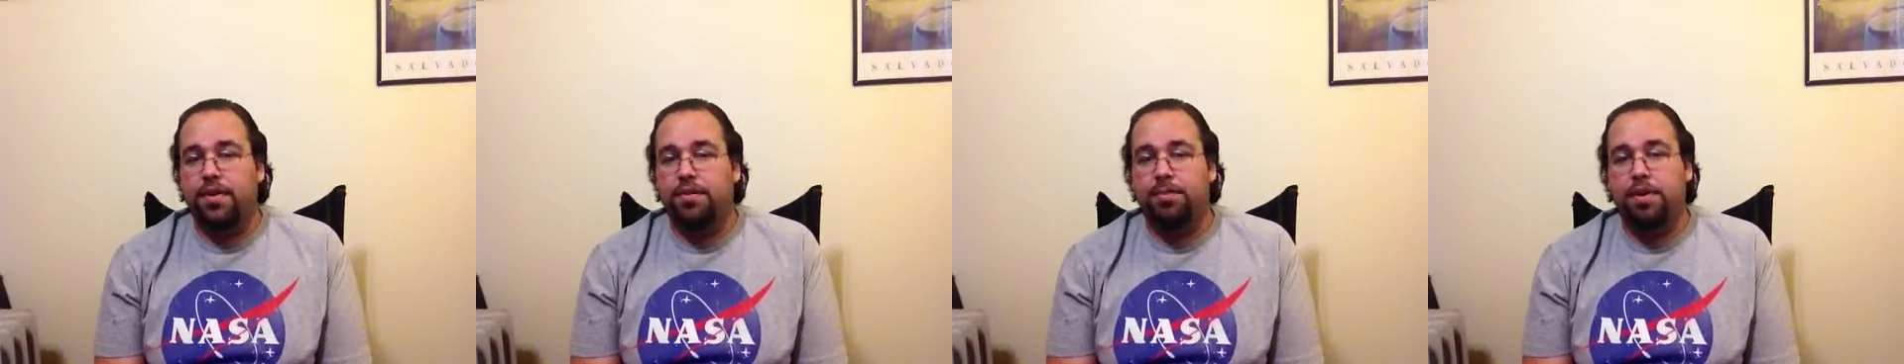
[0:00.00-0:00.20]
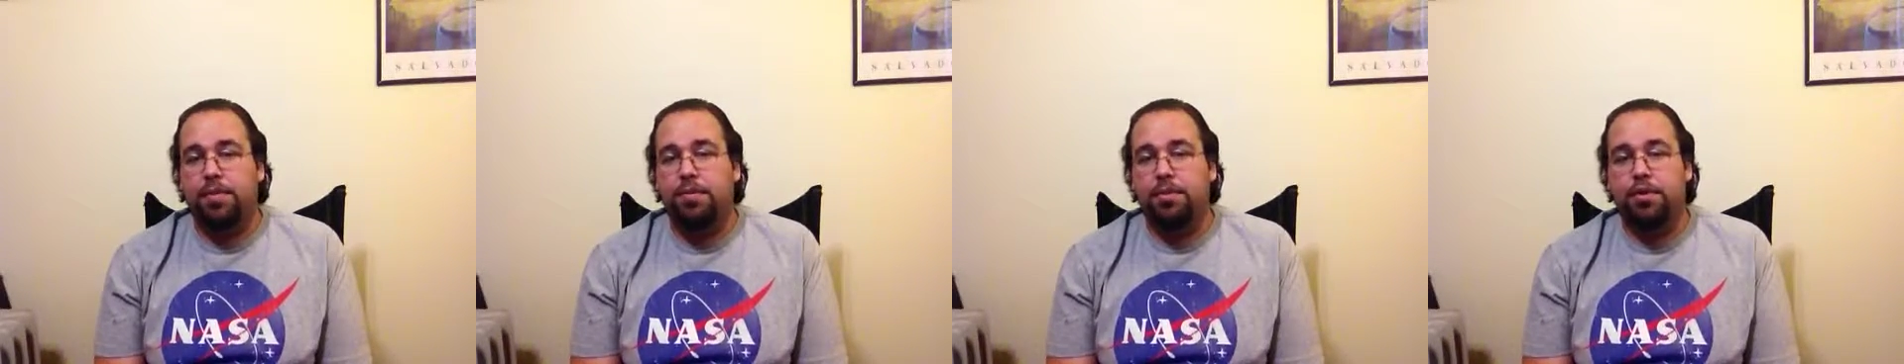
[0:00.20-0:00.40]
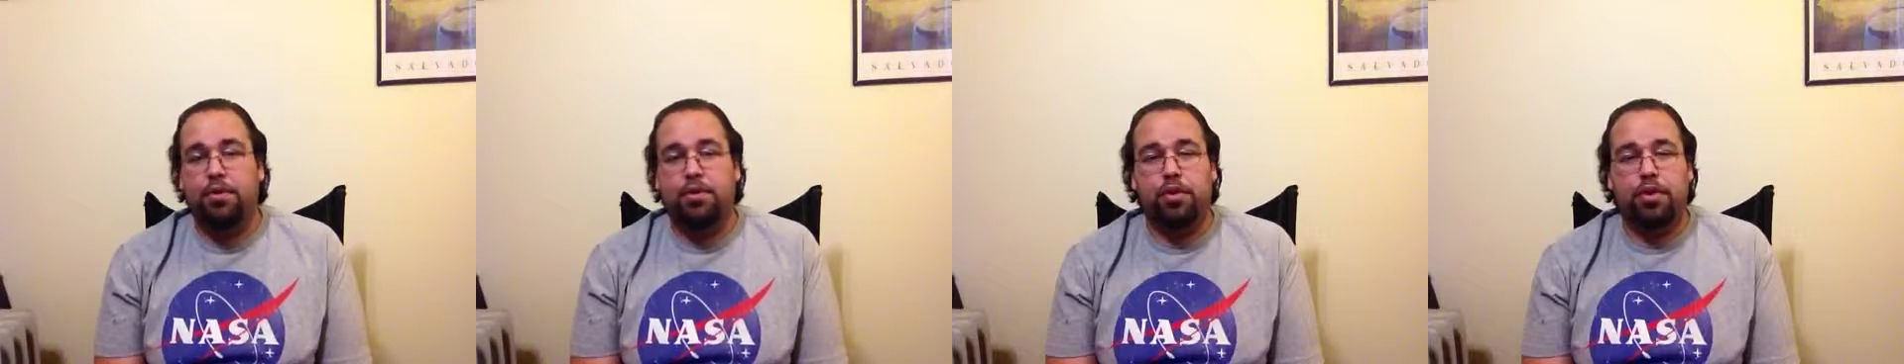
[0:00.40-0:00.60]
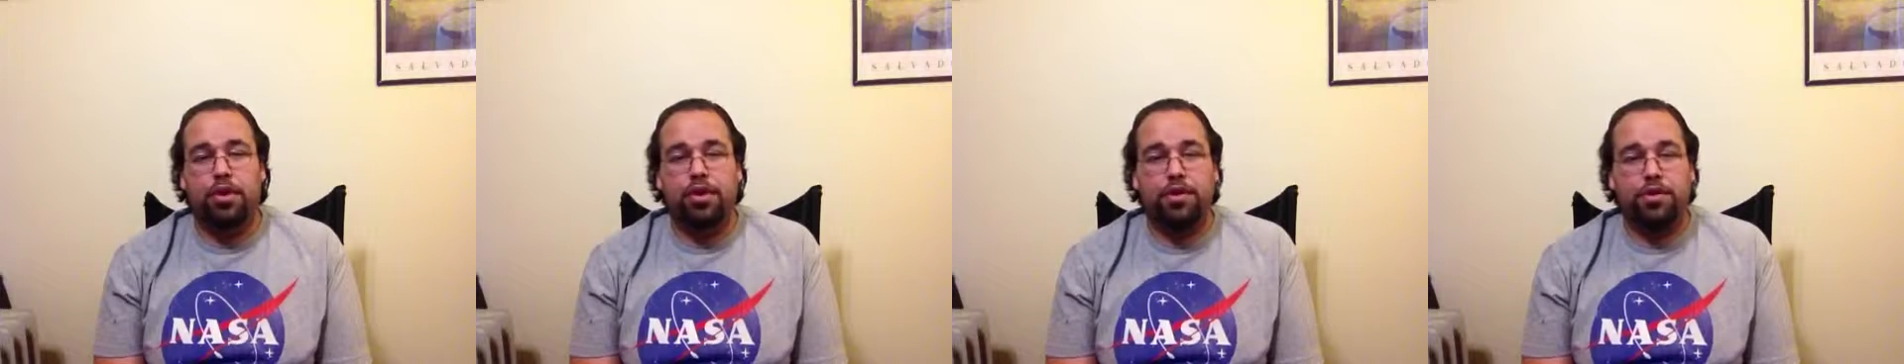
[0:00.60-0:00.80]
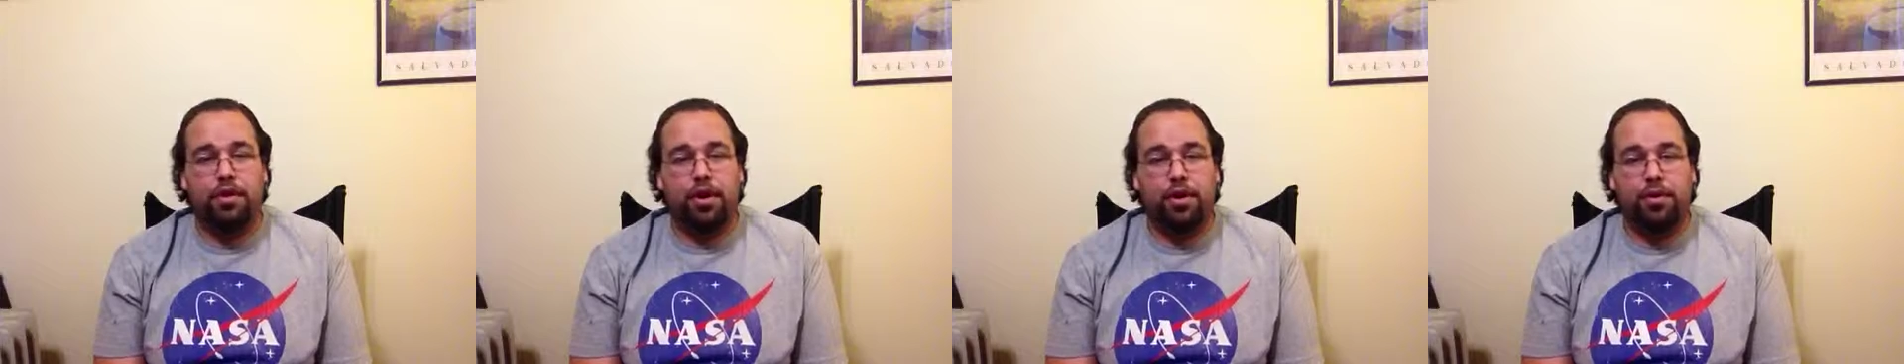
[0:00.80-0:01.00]
people who are
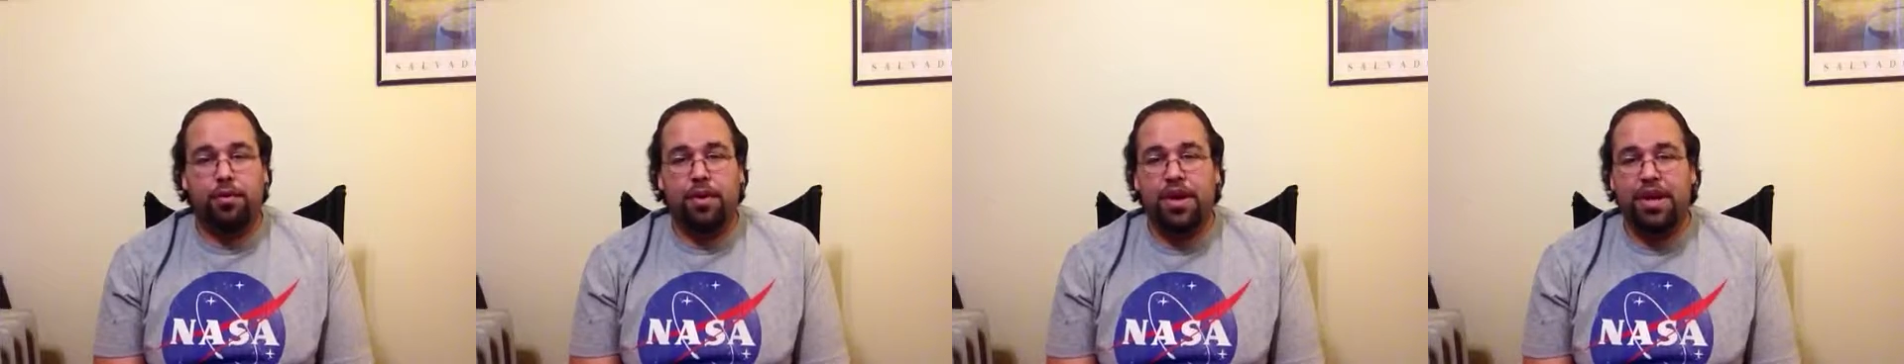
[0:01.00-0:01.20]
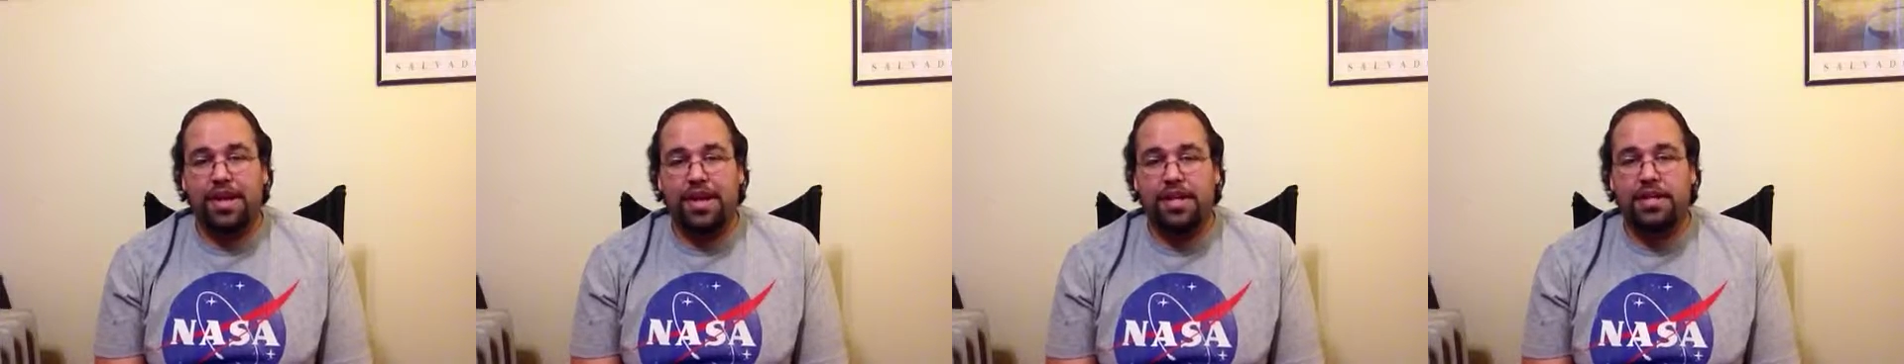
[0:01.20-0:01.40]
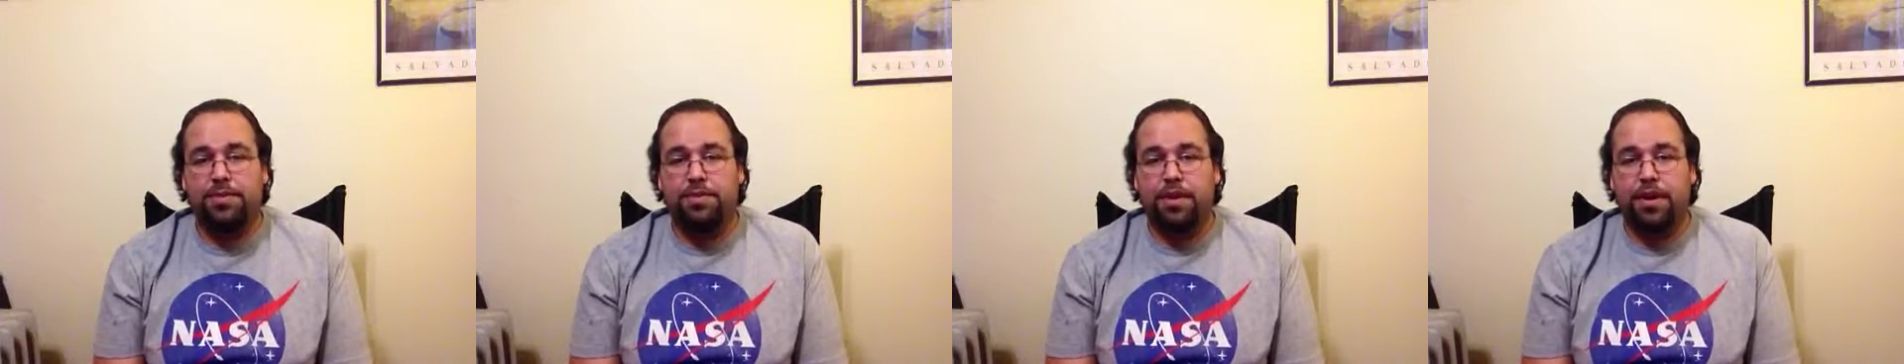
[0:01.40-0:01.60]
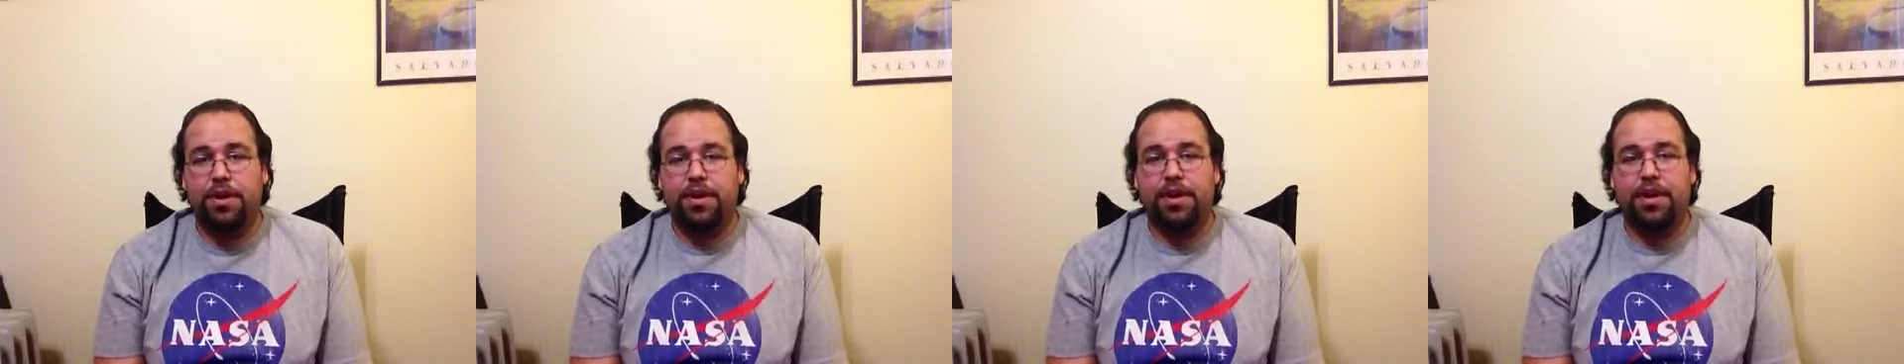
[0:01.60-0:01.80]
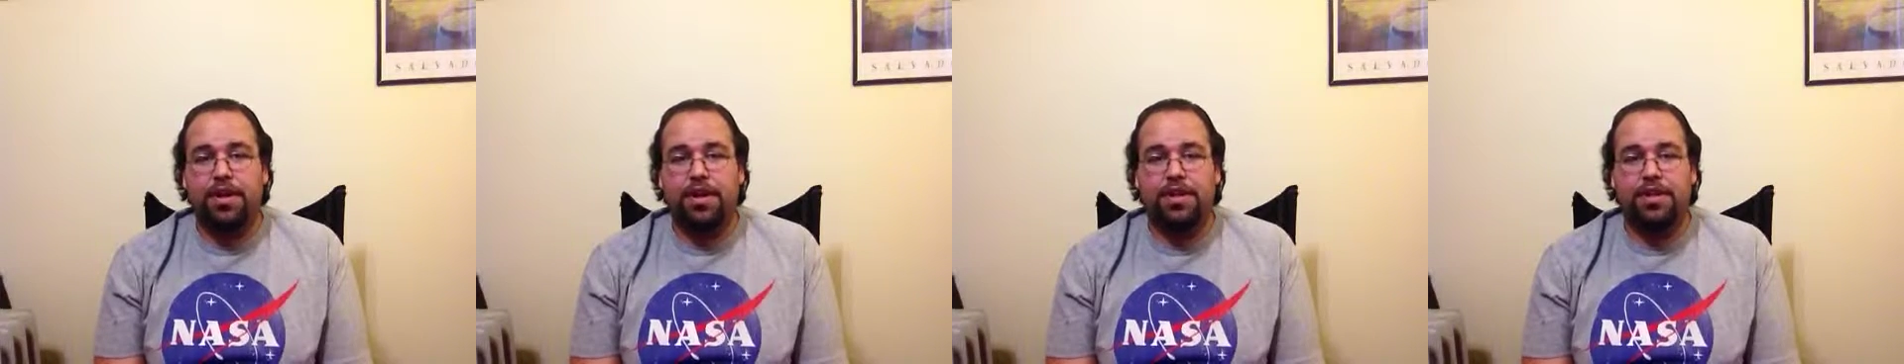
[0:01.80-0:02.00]
either already
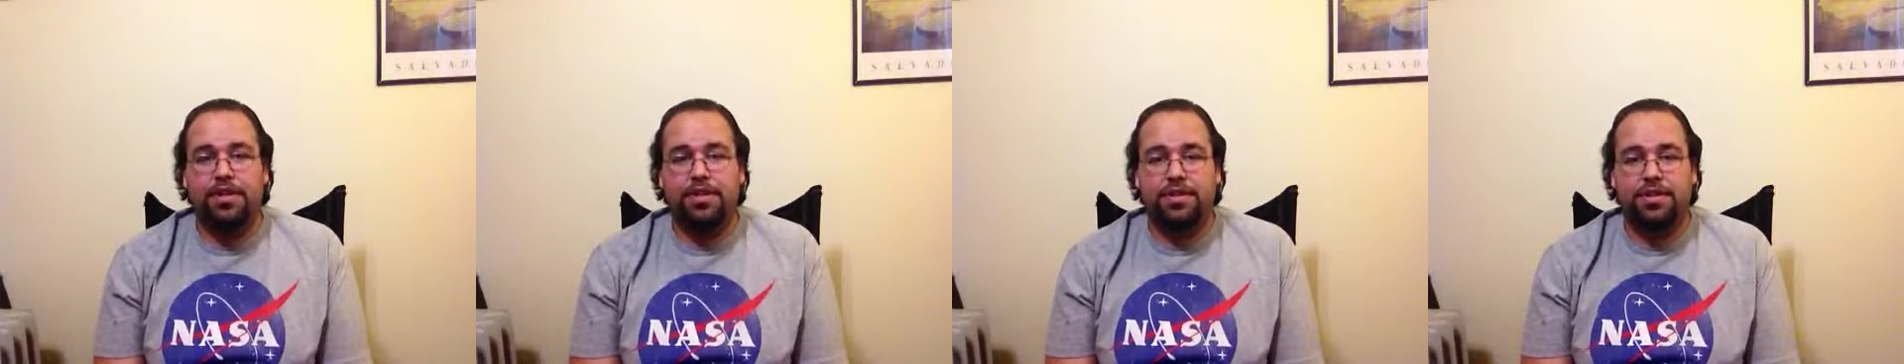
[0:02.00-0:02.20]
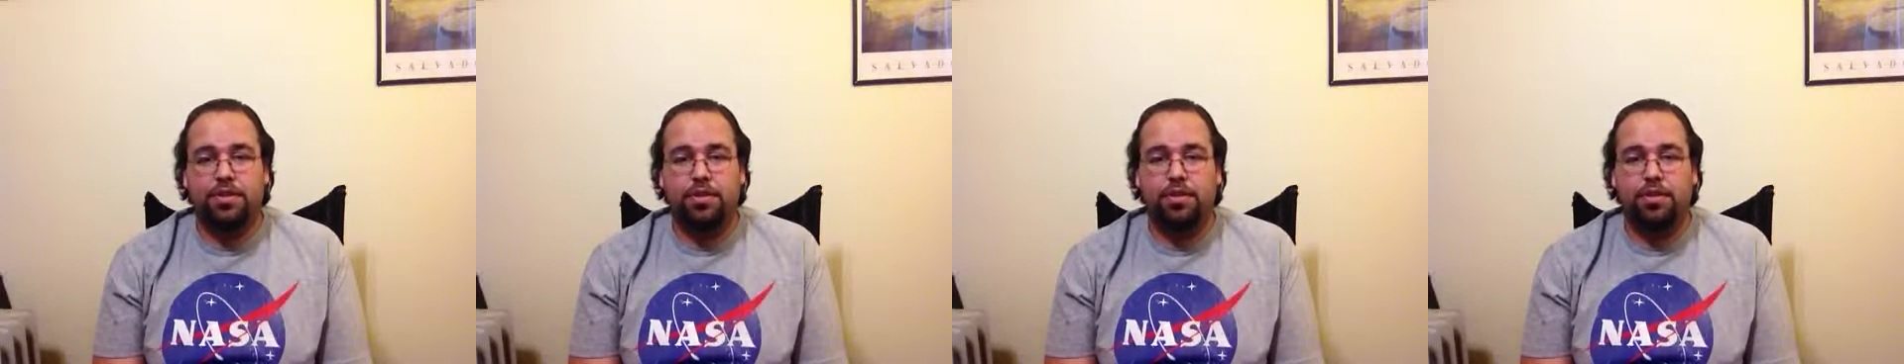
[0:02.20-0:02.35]
experienced